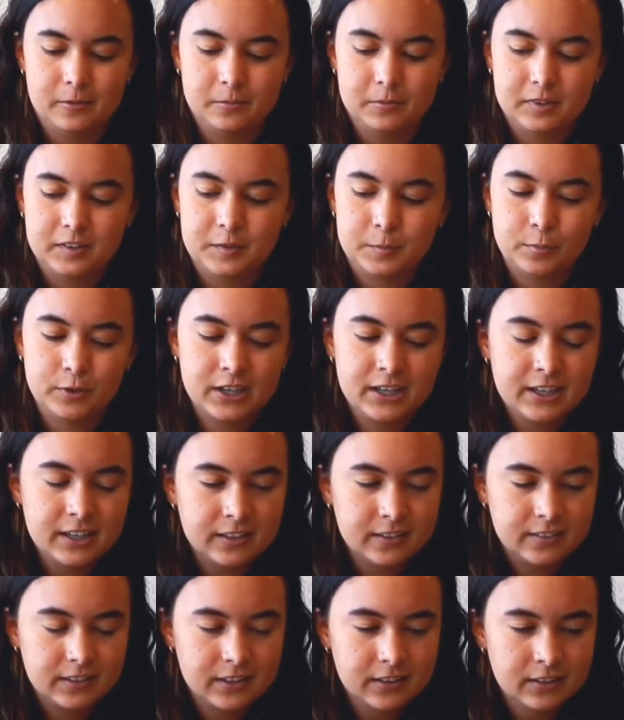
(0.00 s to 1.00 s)
It's pretty
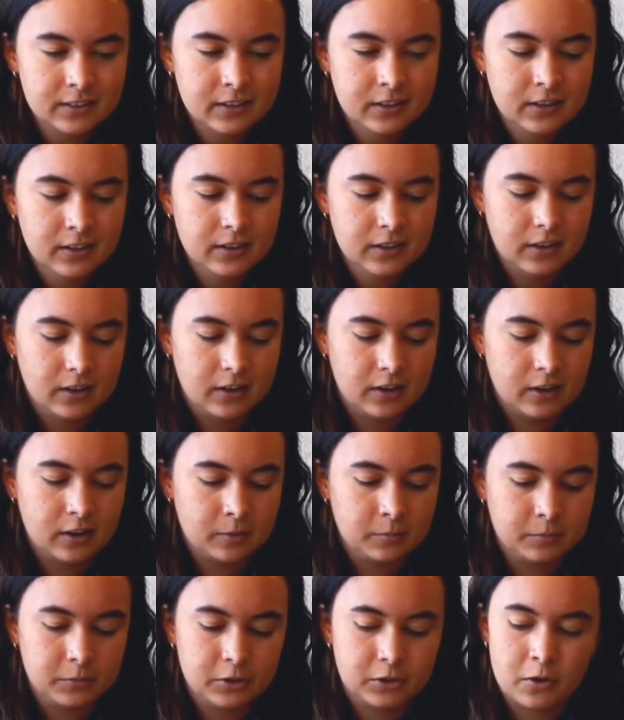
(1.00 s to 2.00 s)
easy.
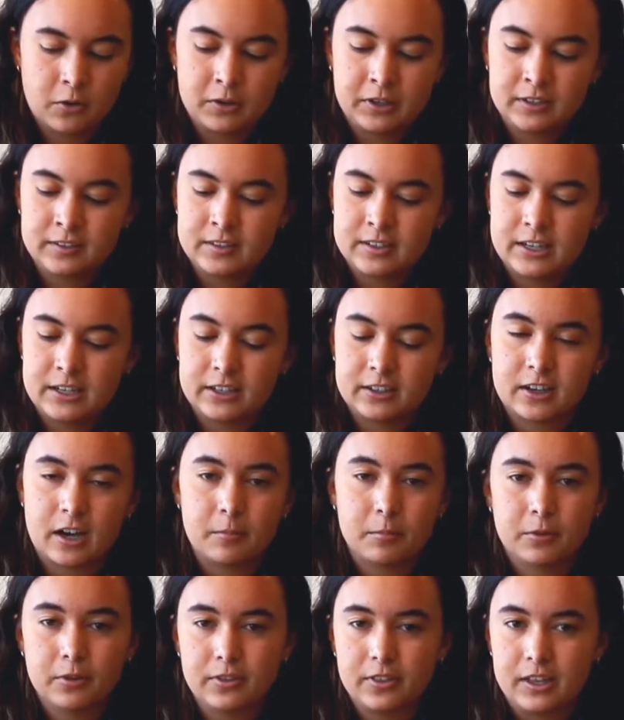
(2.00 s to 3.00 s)
You're going to need a
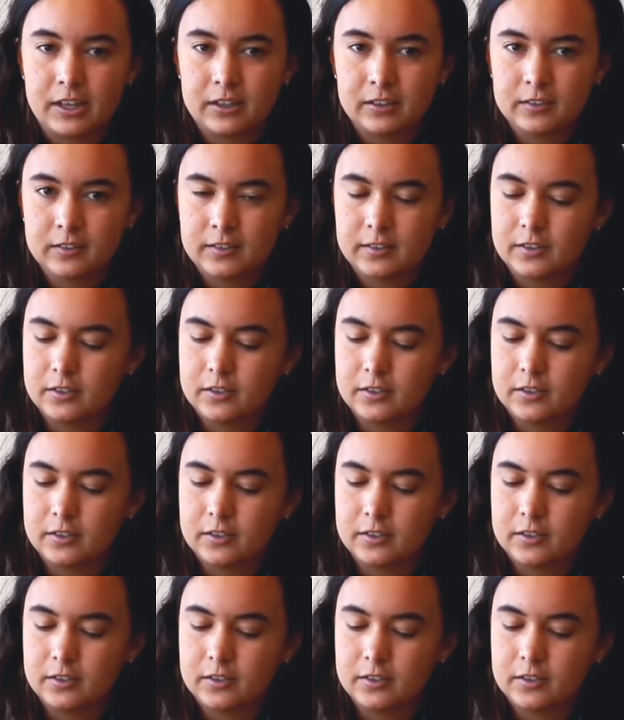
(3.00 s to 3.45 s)
couple things.